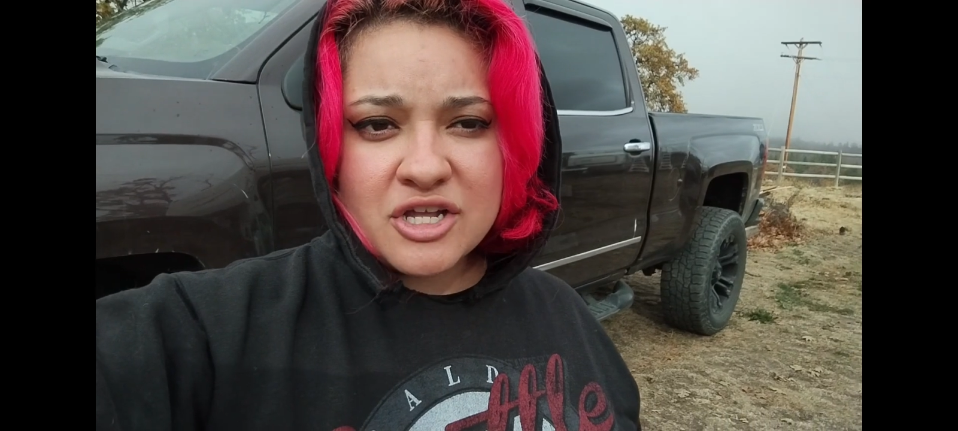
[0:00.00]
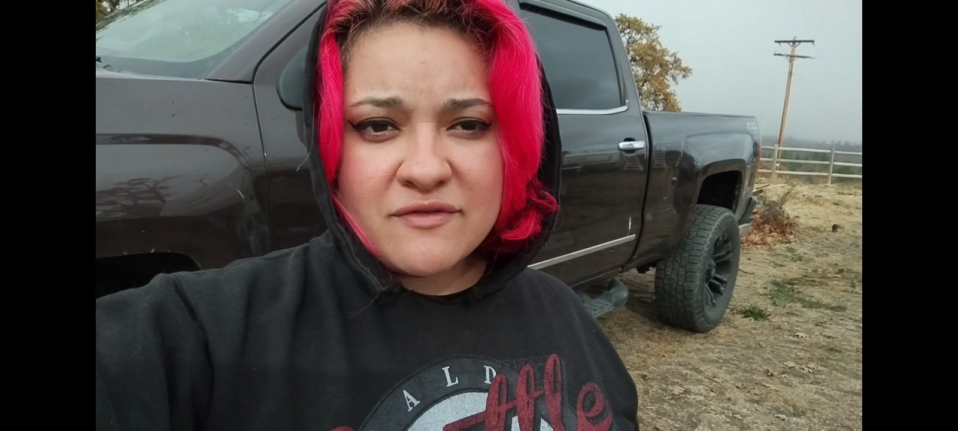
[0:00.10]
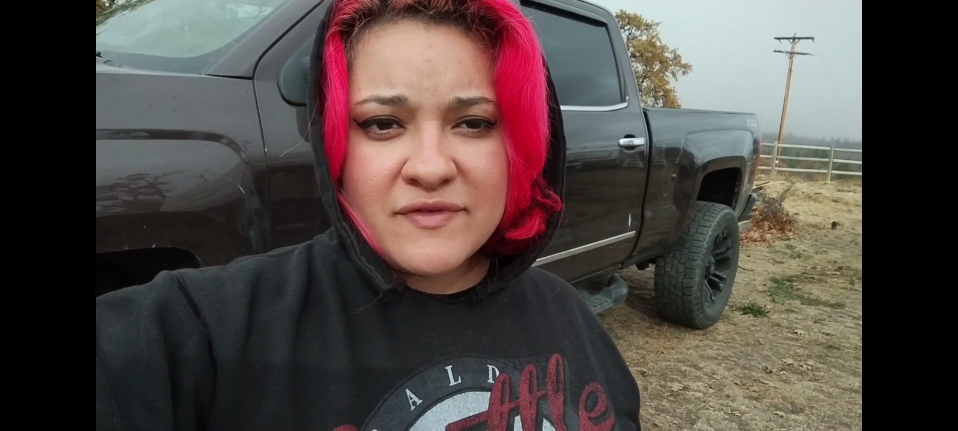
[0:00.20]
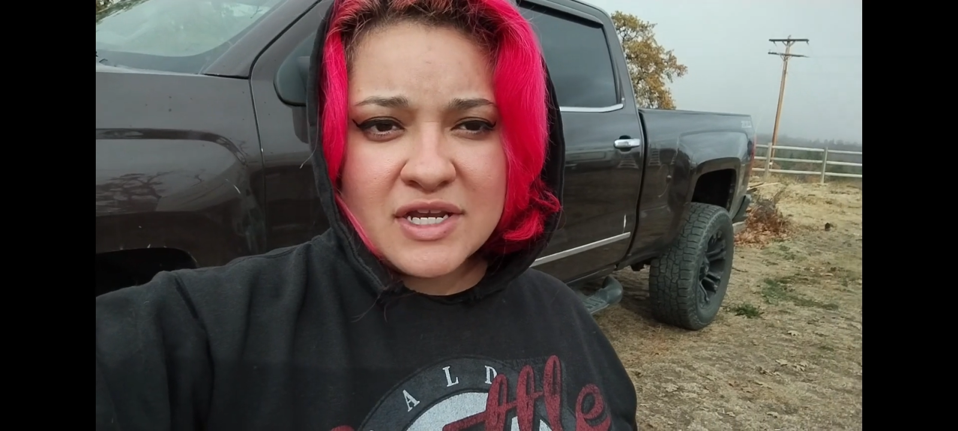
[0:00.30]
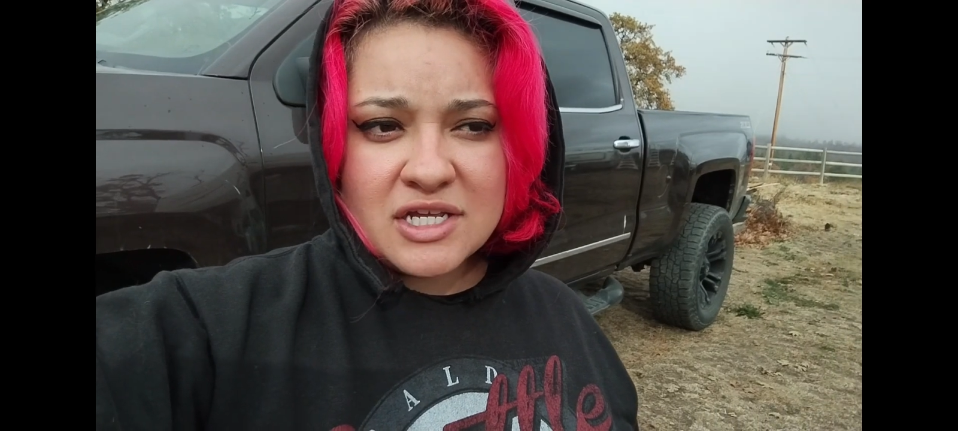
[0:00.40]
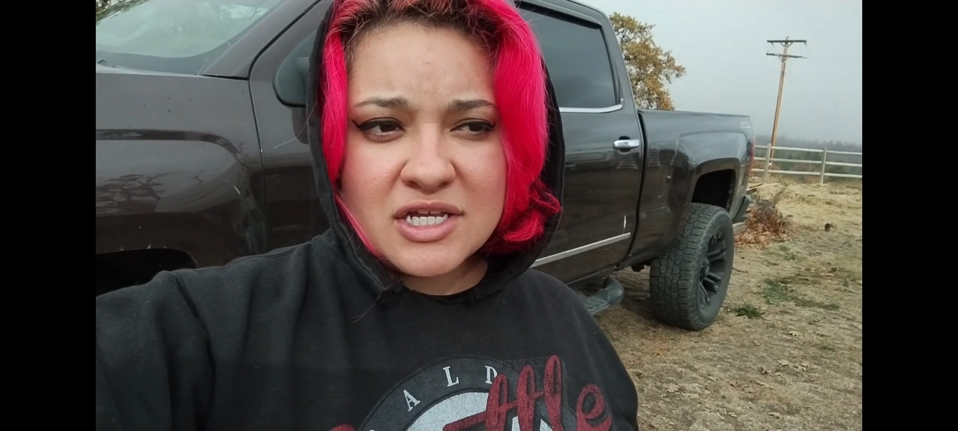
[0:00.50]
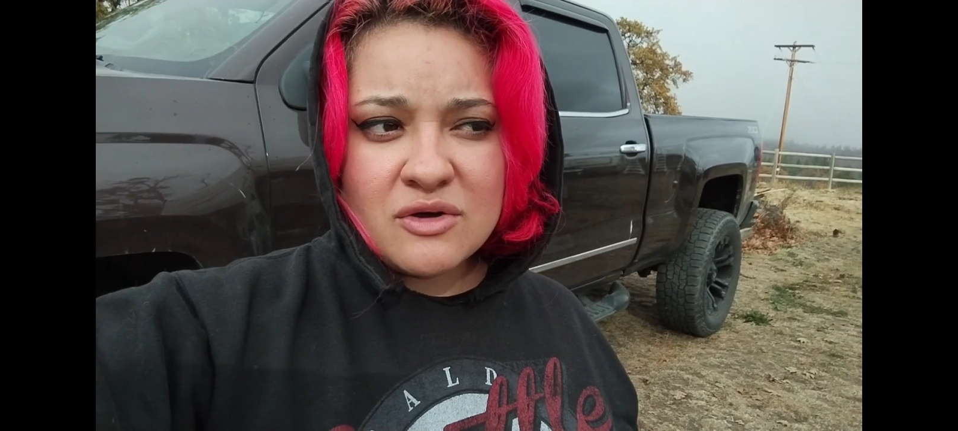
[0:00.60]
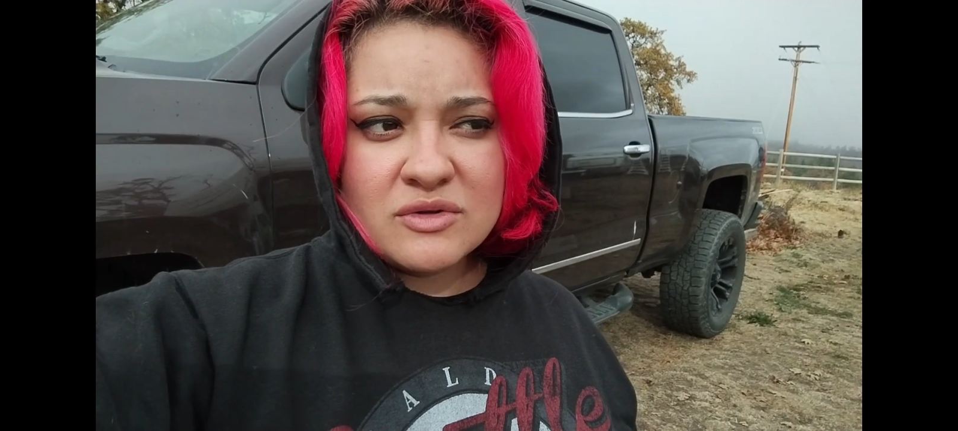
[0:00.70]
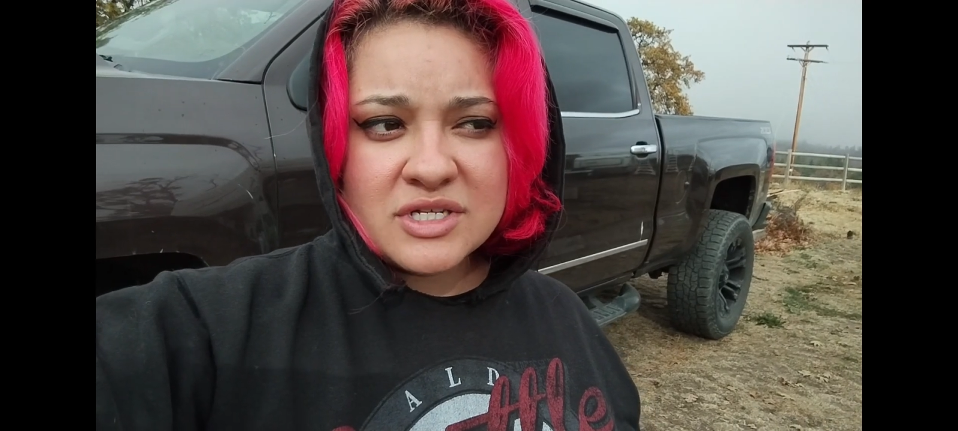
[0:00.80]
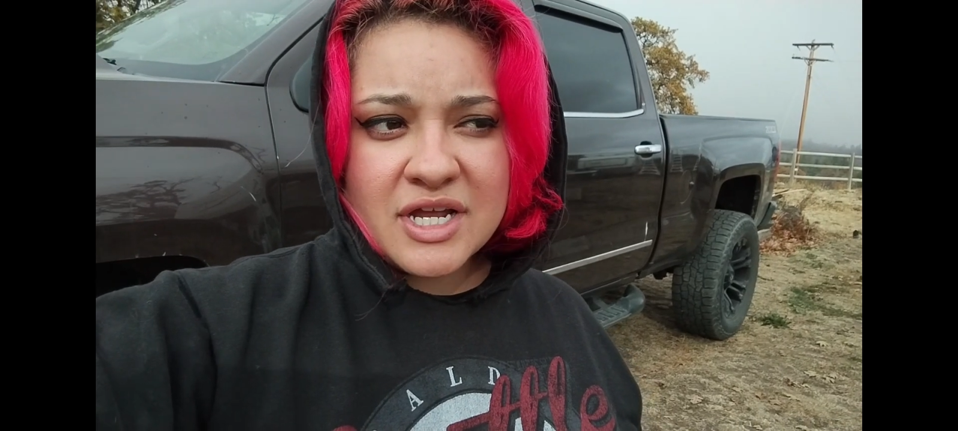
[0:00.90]
their
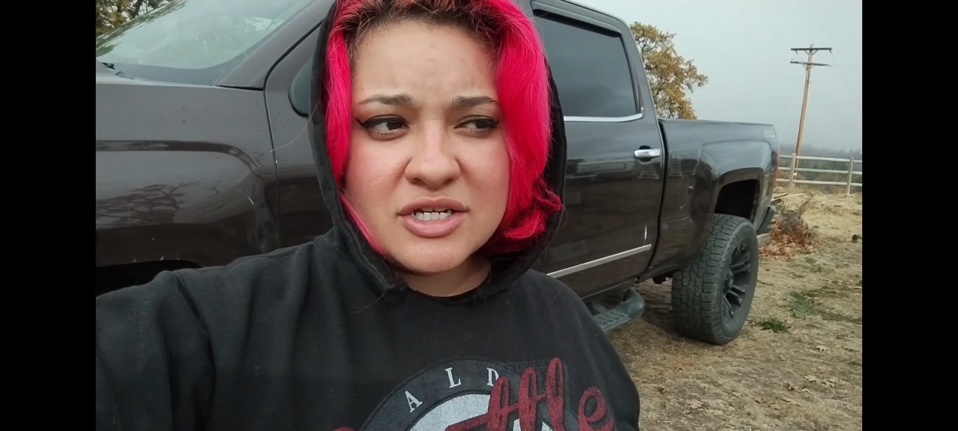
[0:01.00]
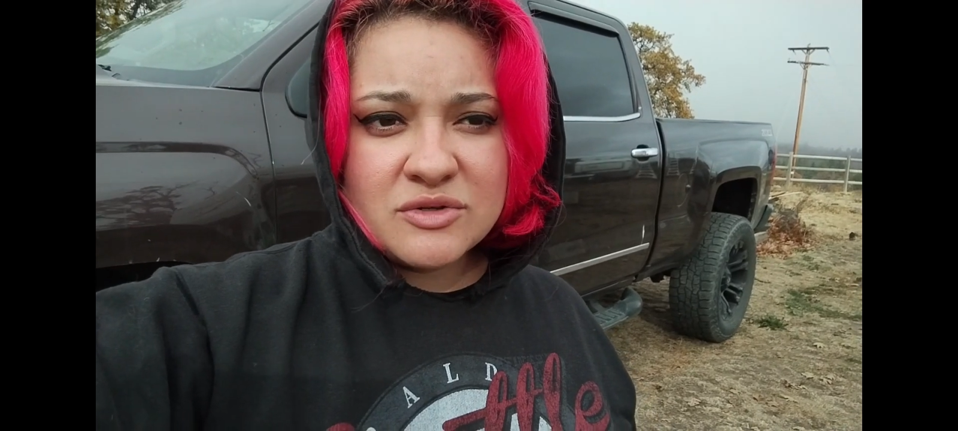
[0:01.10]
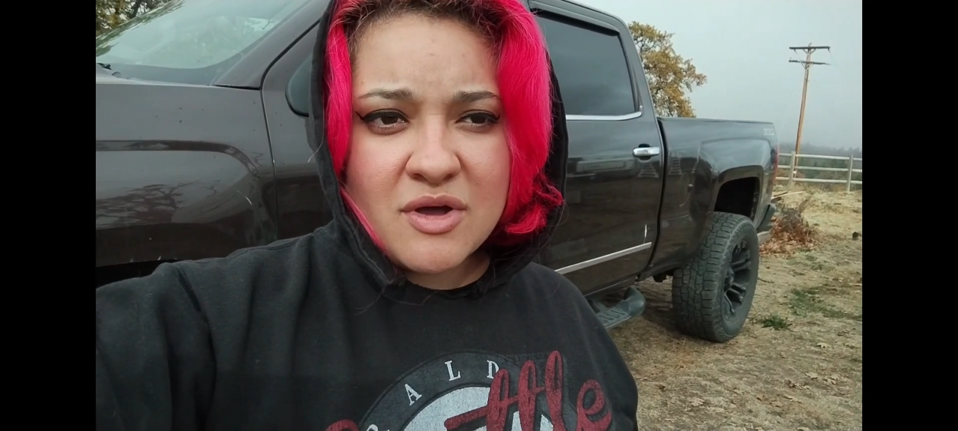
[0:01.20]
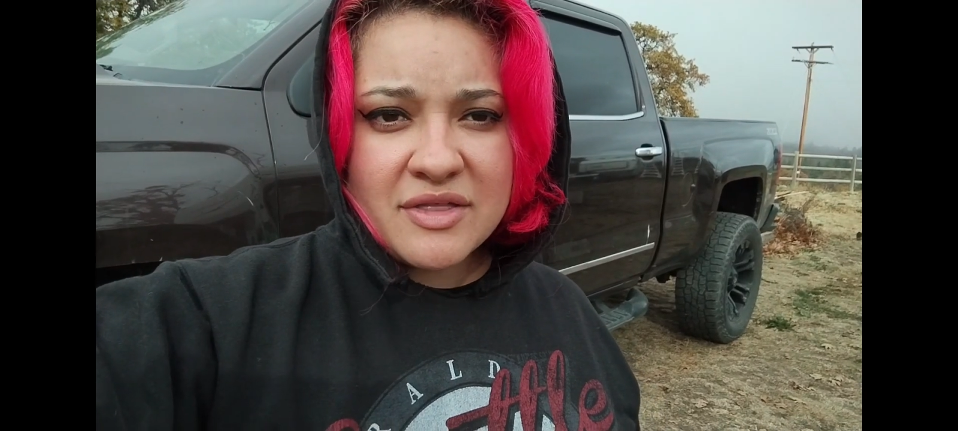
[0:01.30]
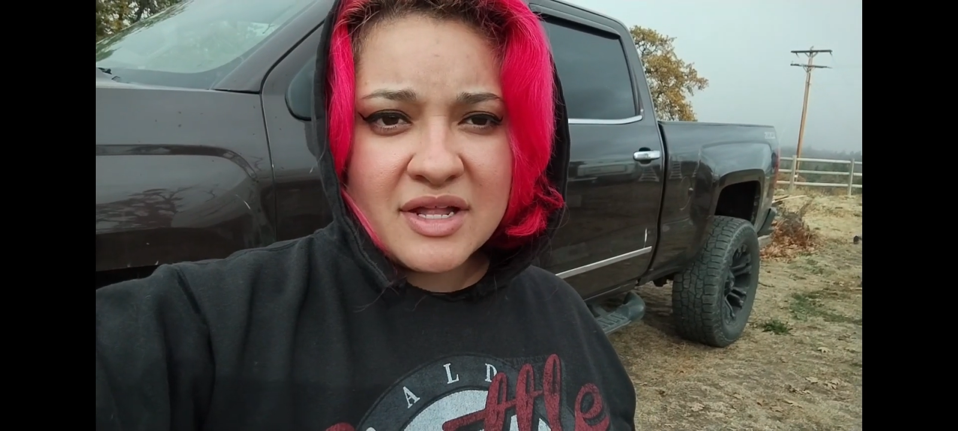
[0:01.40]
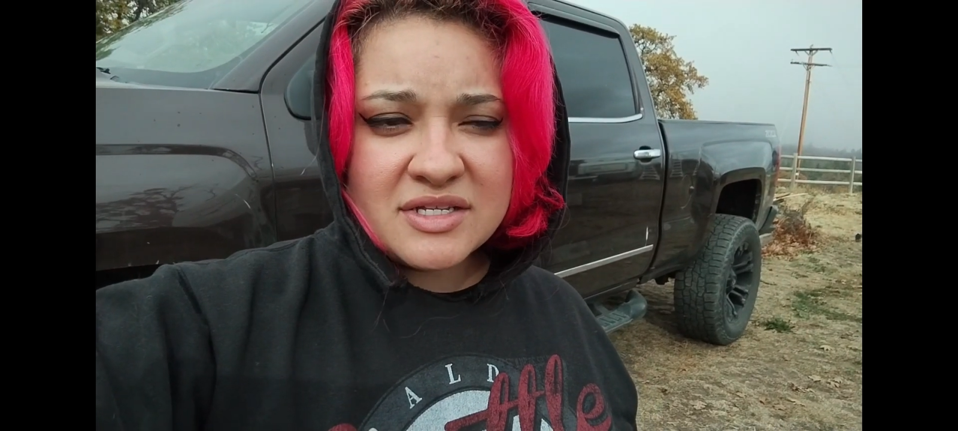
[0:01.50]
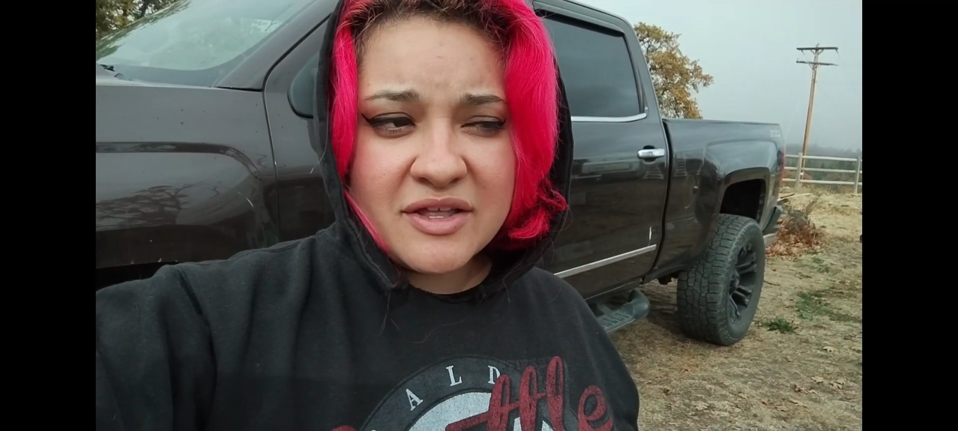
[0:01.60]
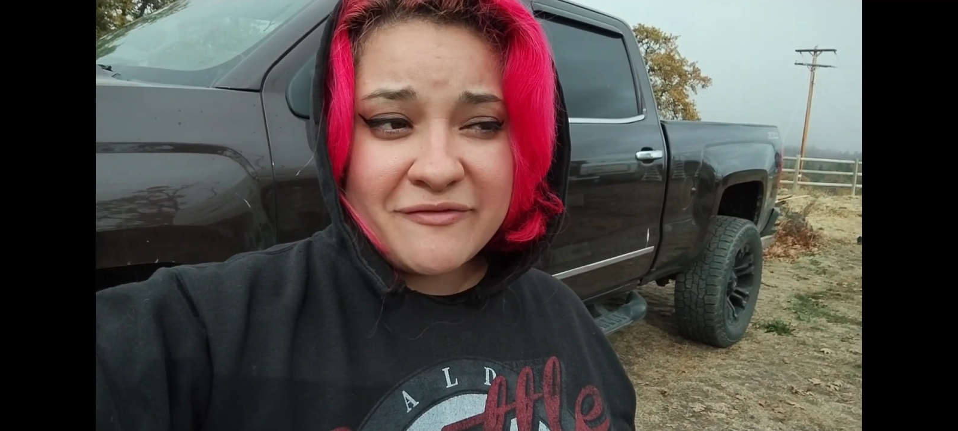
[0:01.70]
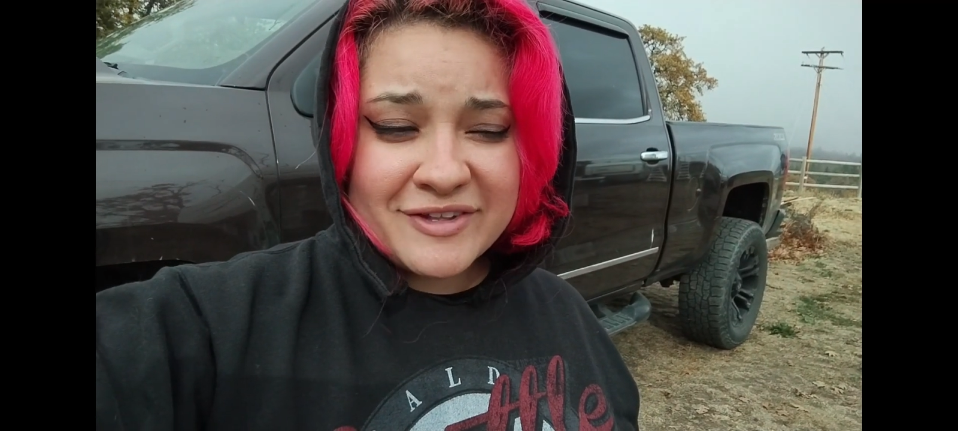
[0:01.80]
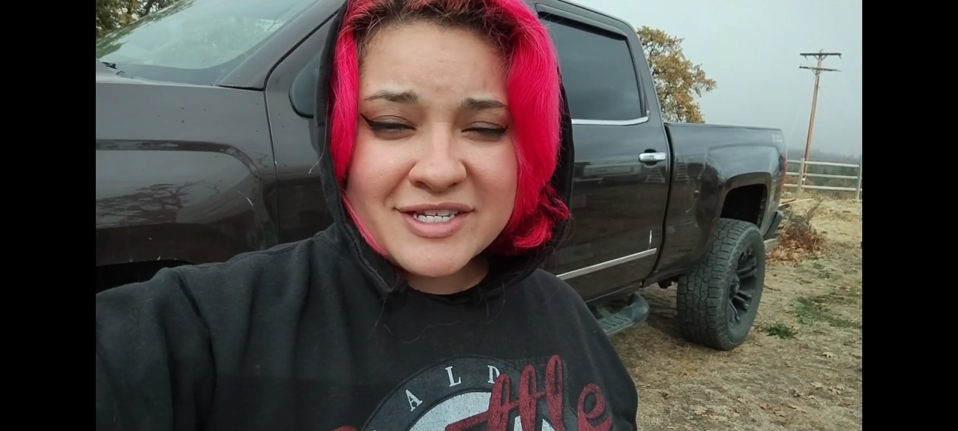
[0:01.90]
videos and I do all that stuff,